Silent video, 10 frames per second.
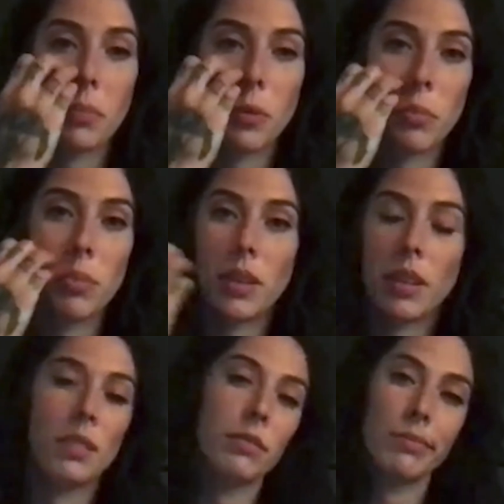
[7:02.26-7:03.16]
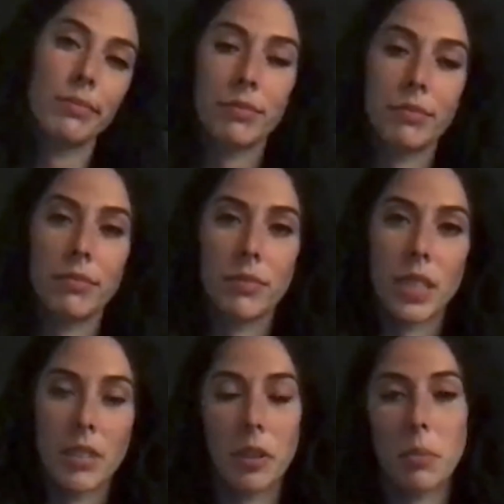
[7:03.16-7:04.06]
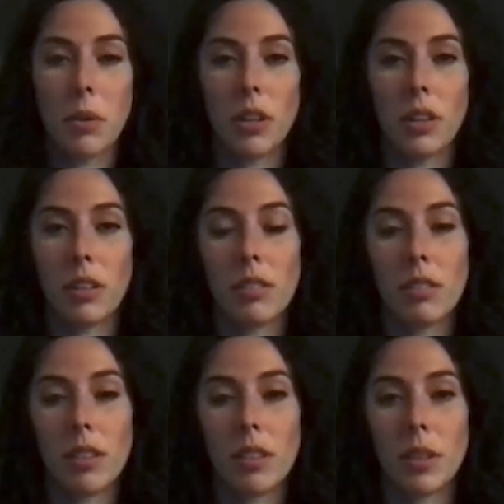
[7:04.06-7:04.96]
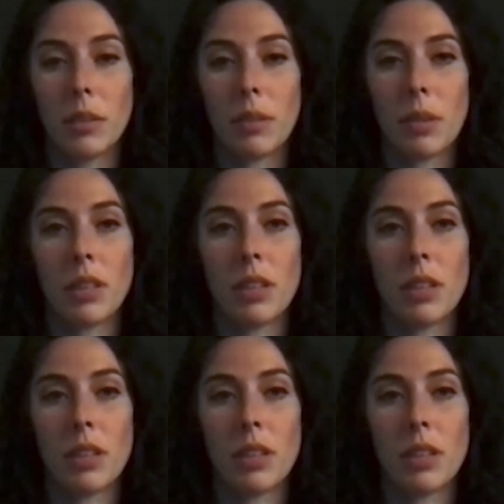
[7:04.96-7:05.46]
would be a different component. I mean,